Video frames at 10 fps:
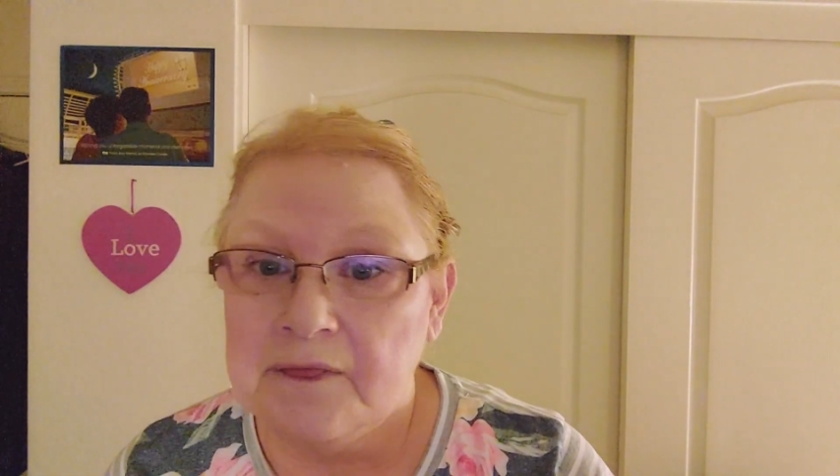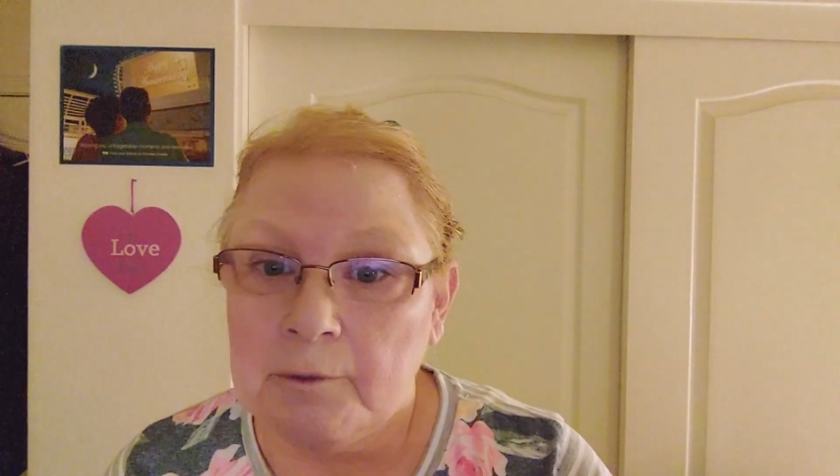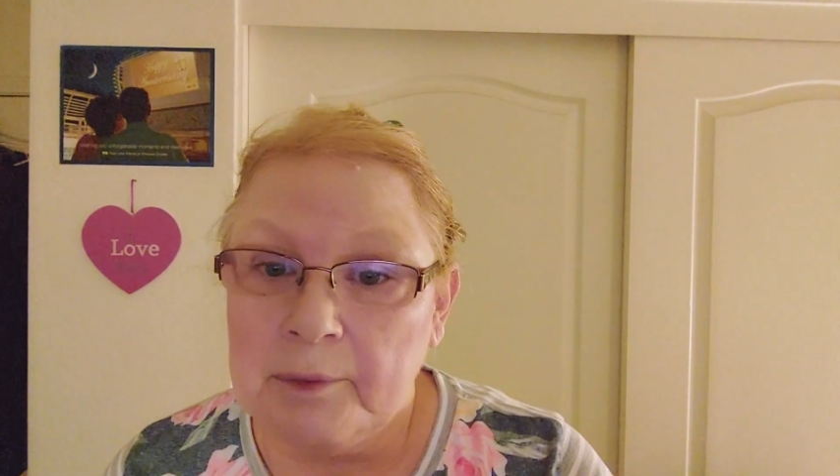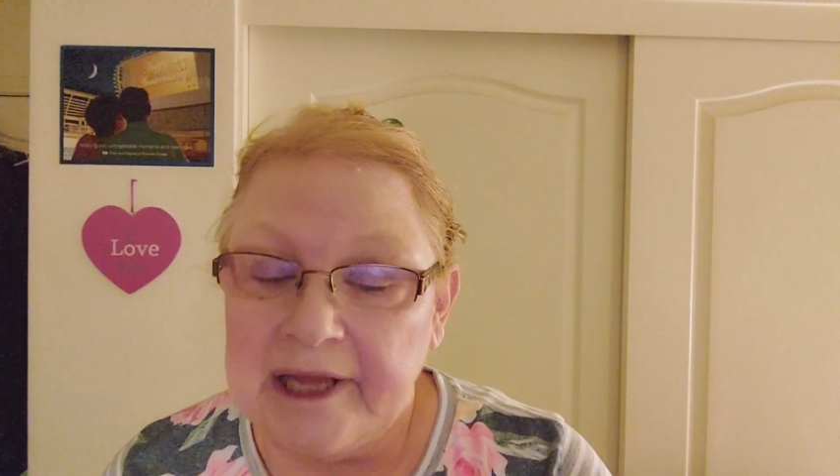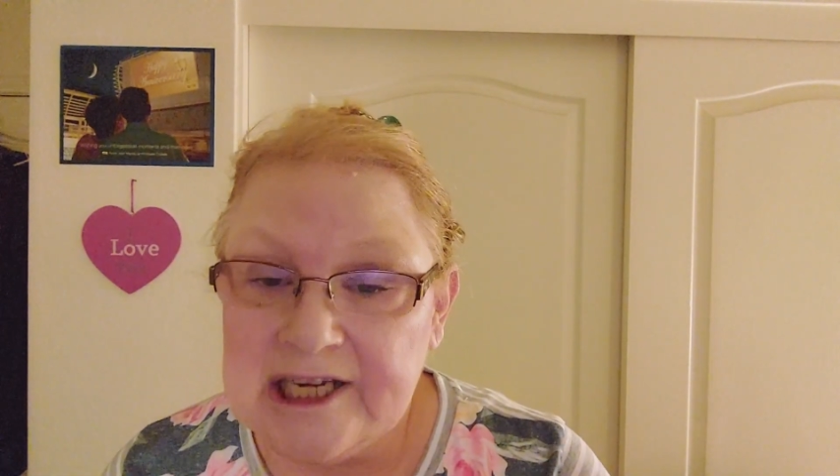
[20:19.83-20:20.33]

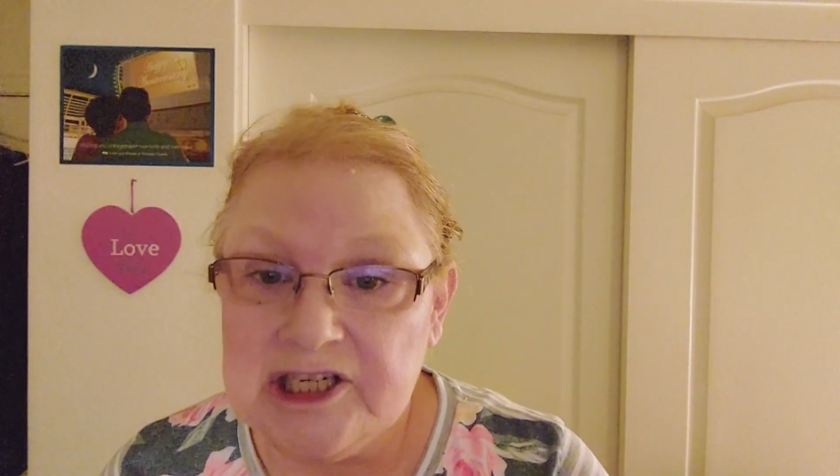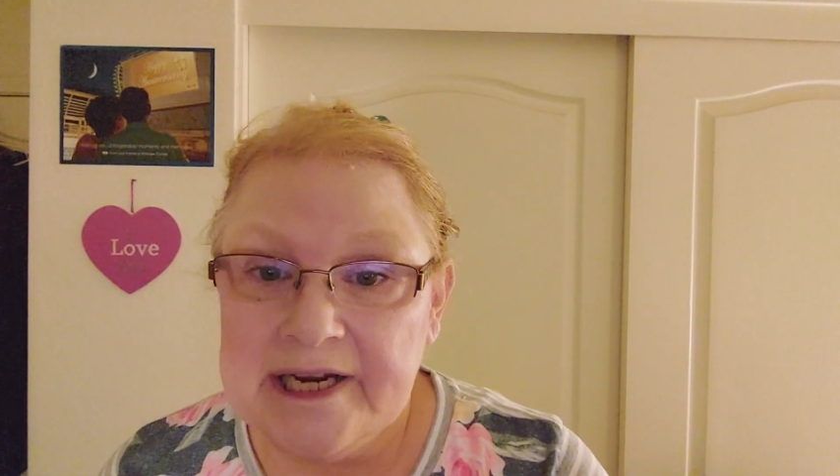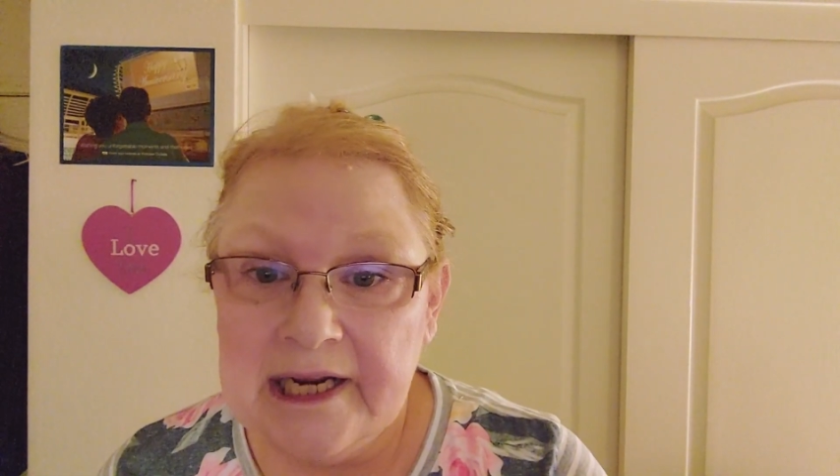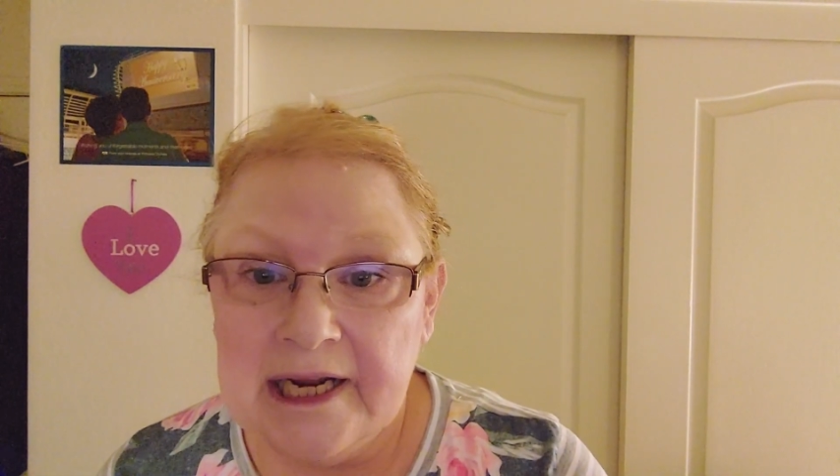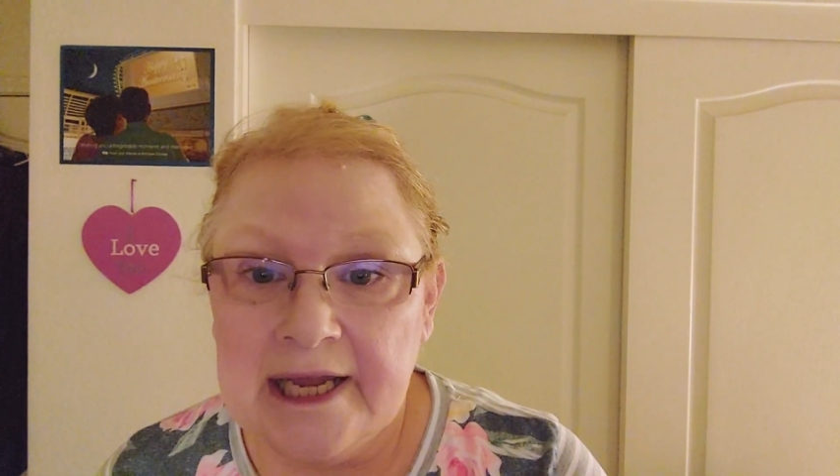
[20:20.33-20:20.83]
The blush
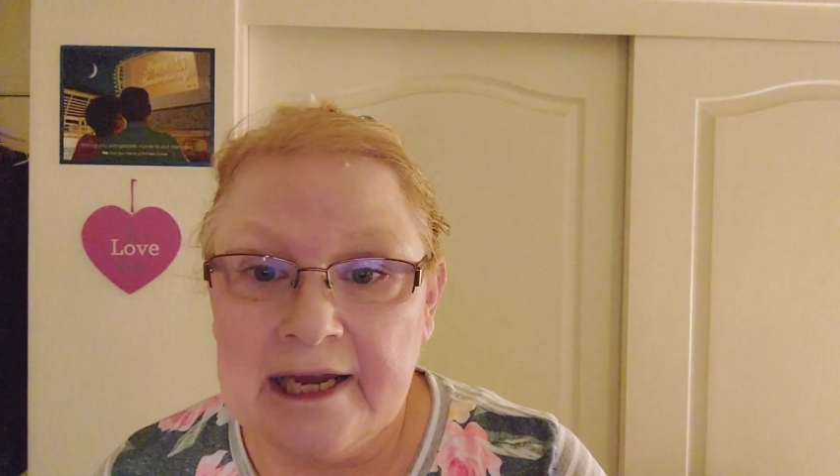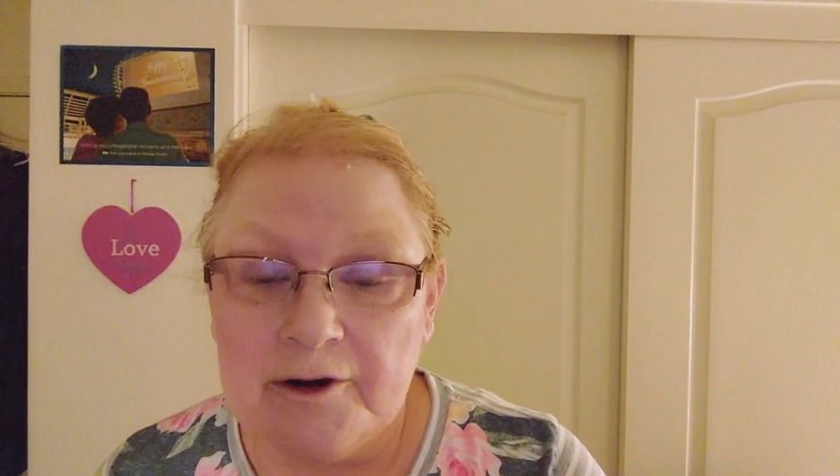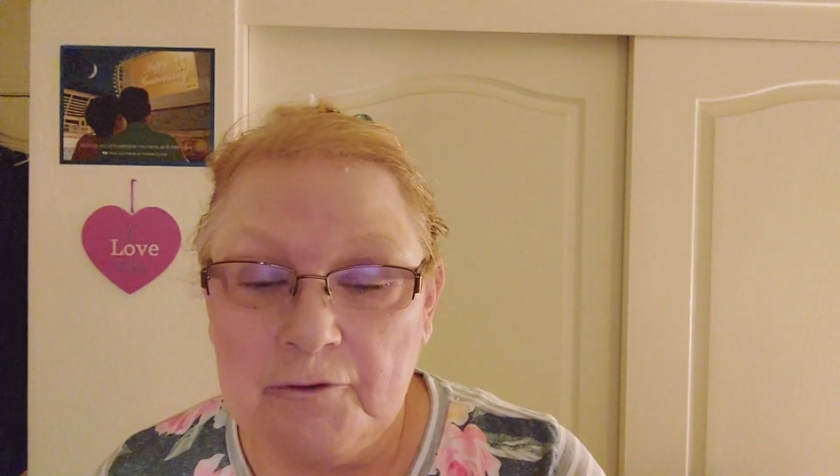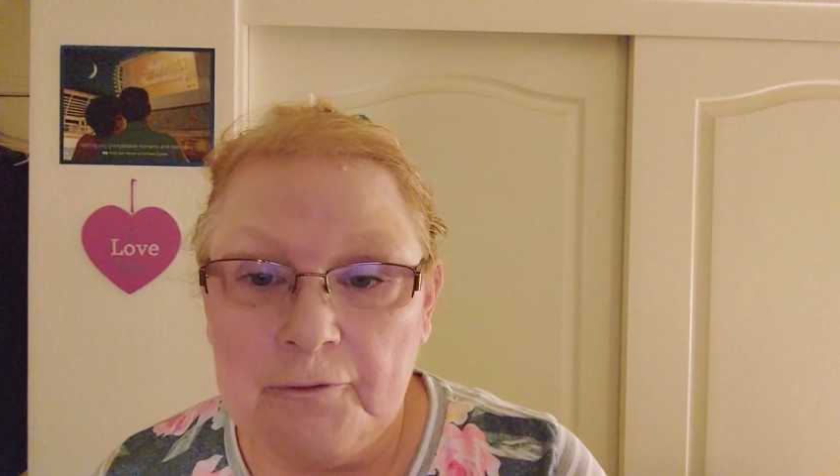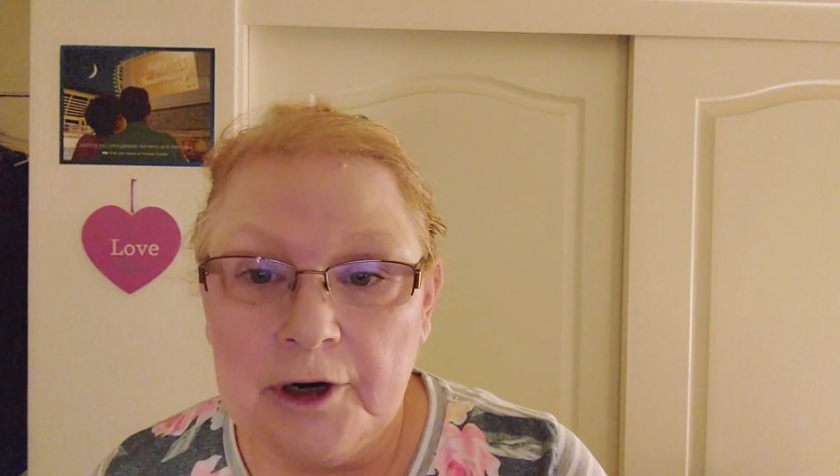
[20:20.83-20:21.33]
I didn't
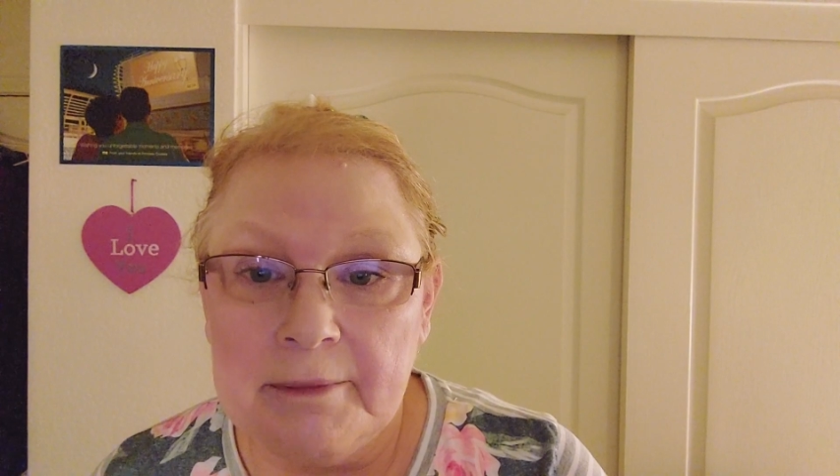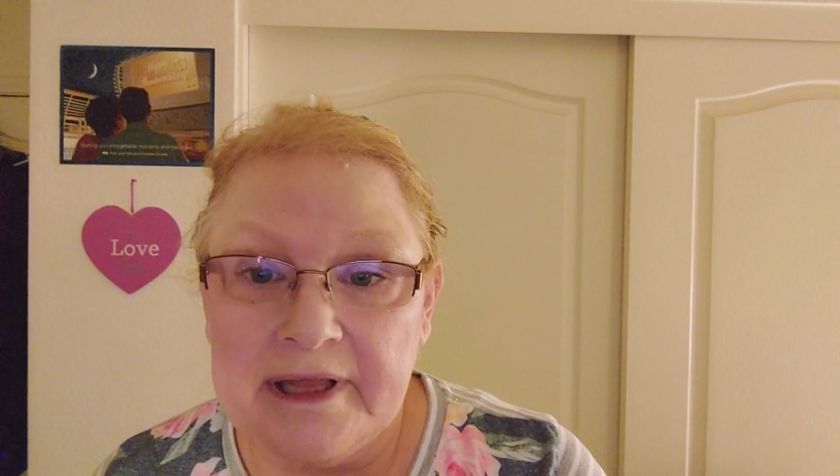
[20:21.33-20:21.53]
care for,